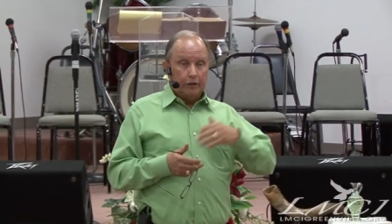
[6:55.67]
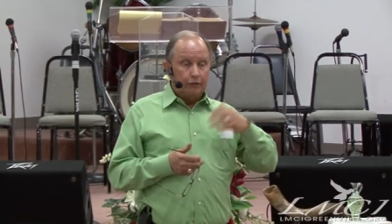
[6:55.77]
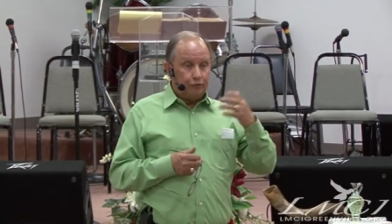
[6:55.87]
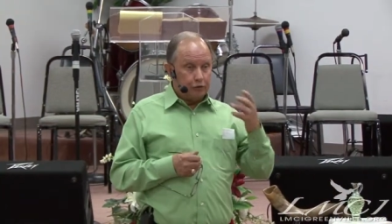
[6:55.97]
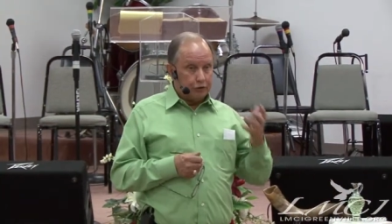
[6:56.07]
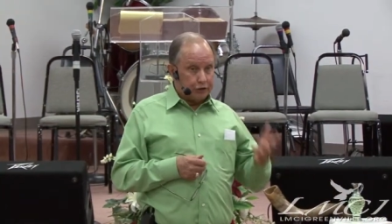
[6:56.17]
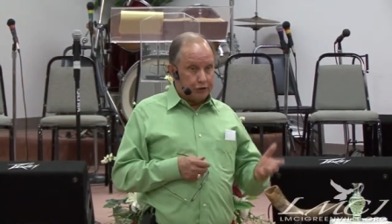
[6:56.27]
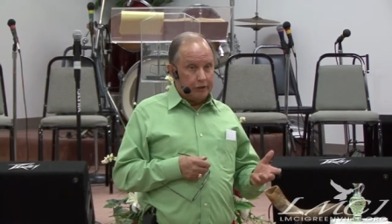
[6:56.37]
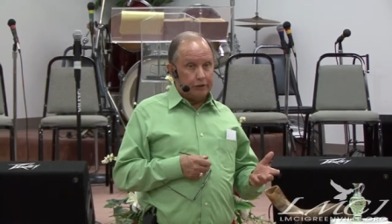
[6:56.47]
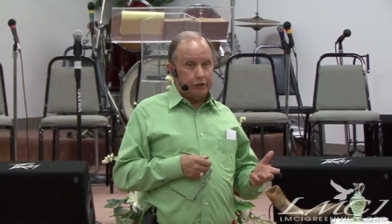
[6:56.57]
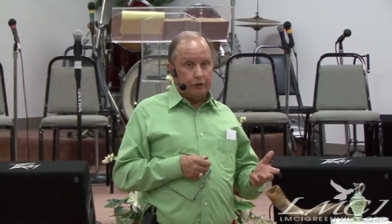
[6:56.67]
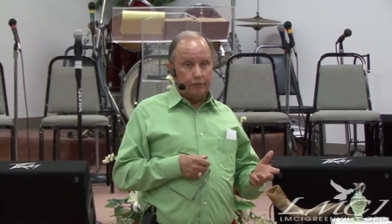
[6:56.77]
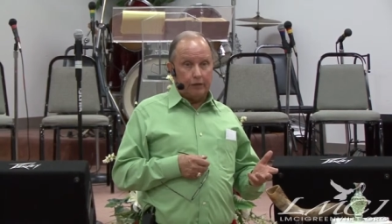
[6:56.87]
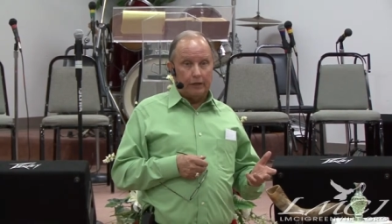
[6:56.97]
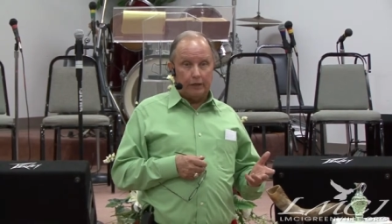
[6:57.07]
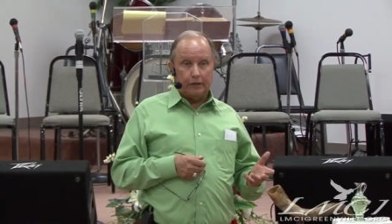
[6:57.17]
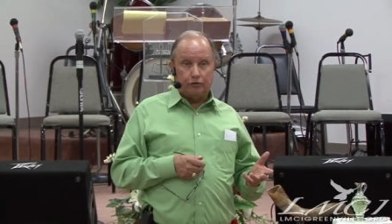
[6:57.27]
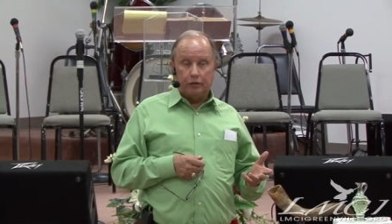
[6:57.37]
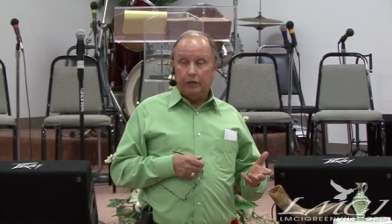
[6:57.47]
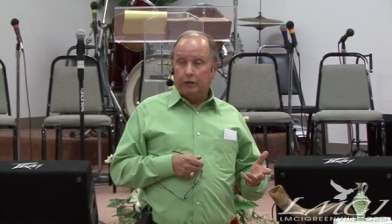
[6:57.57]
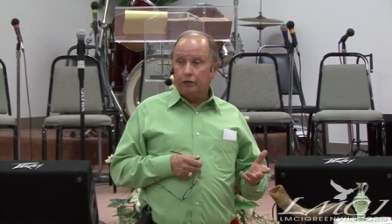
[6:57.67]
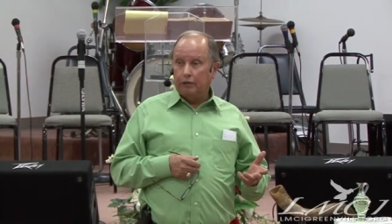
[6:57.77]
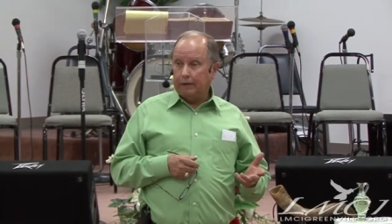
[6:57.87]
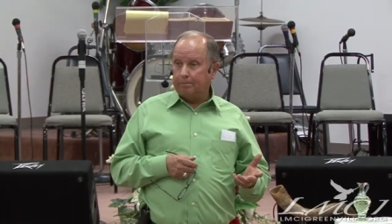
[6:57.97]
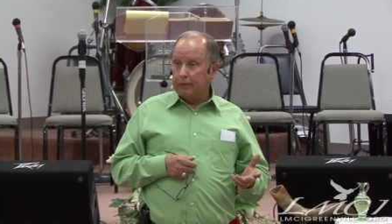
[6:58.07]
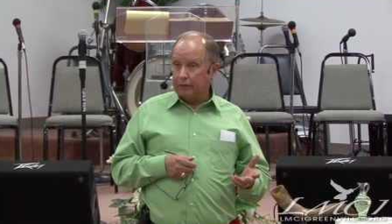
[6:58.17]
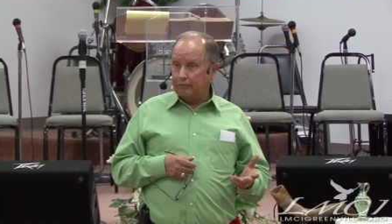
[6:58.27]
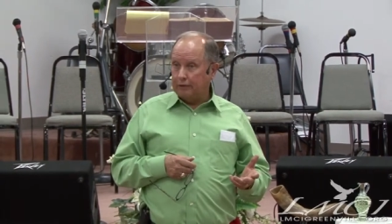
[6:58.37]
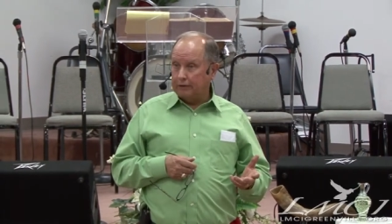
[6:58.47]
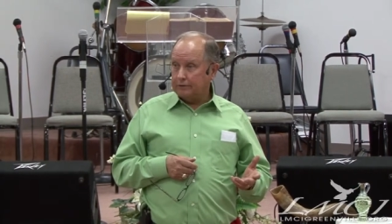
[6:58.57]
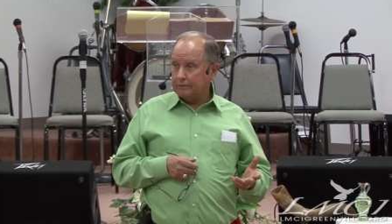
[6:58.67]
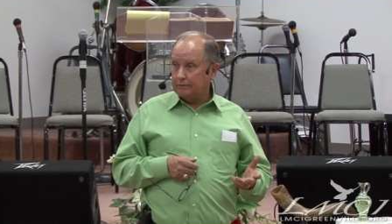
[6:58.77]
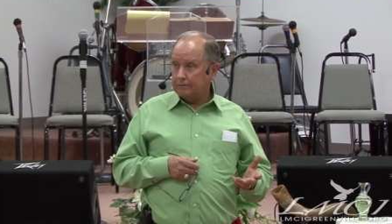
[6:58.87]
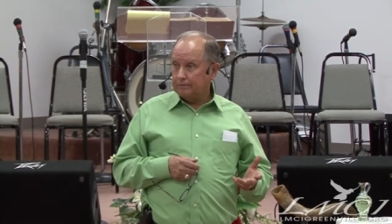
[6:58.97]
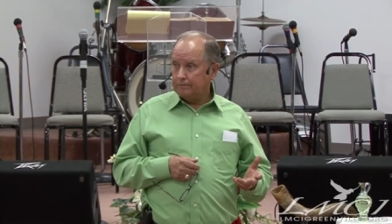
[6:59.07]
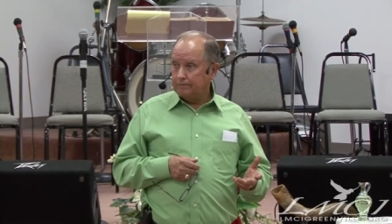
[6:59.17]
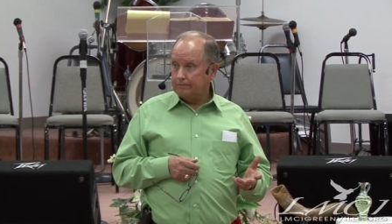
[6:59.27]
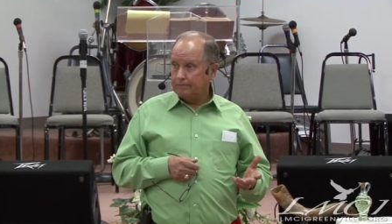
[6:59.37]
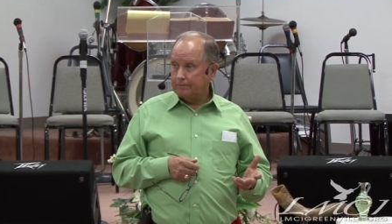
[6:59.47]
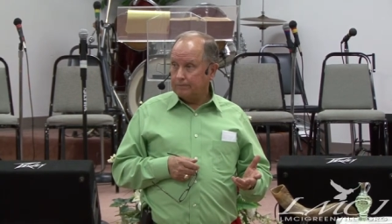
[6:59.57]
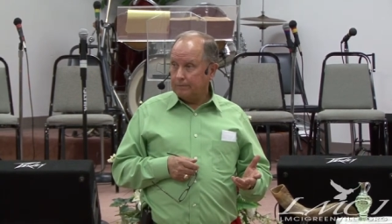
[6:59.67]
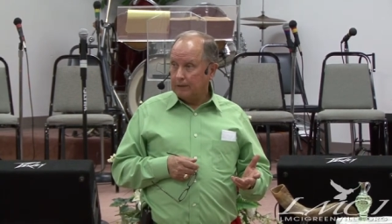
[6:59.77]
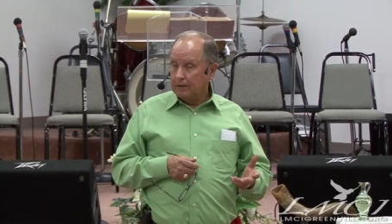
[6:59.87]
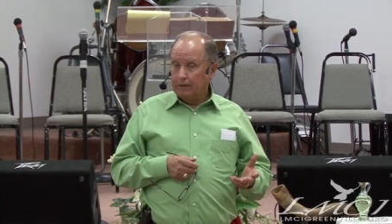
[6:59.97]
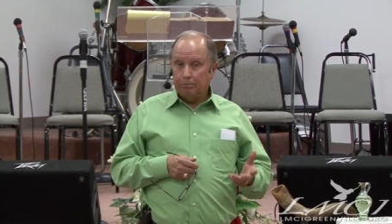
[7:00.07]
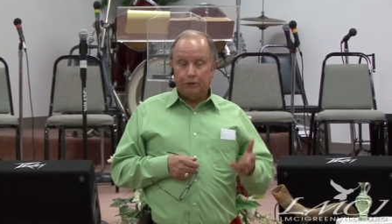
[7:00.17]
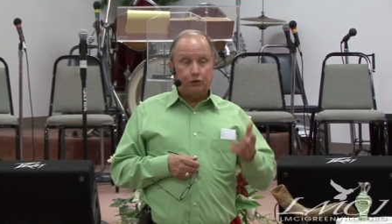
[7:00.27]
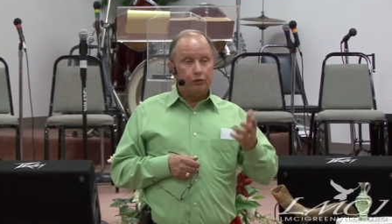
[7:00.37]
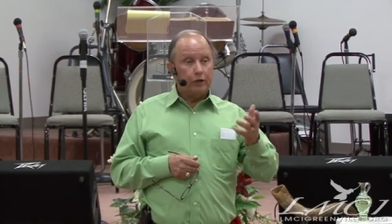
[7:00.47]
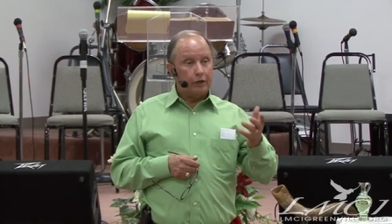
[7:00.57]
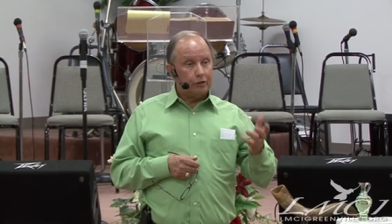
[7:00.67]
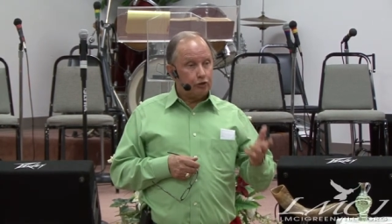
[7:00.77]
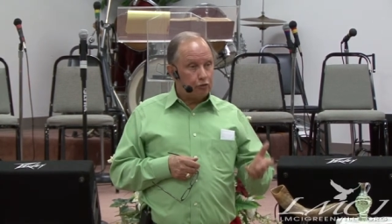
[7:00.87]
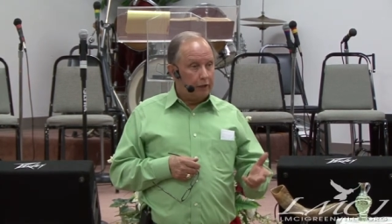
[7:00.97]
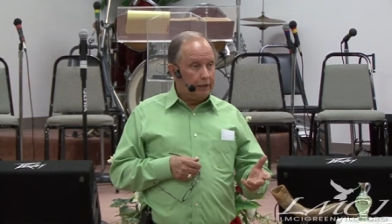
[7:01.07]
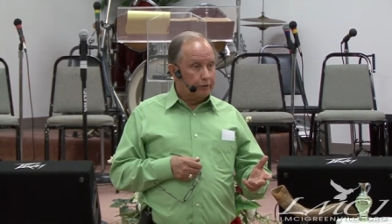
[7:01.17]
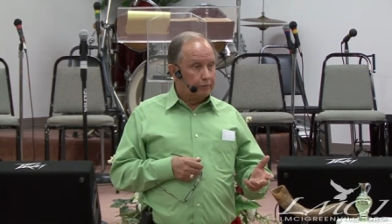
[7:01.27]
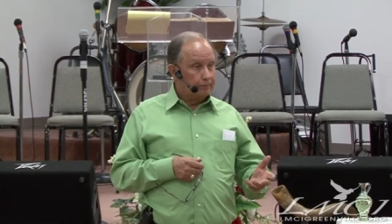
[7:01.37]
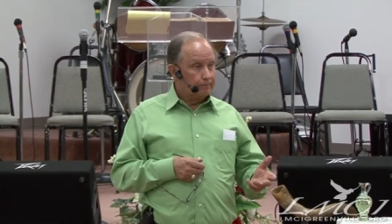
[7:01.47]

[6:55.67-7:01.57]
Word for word: if you're a citizen of that country, you have benefits. But you're not a traitor.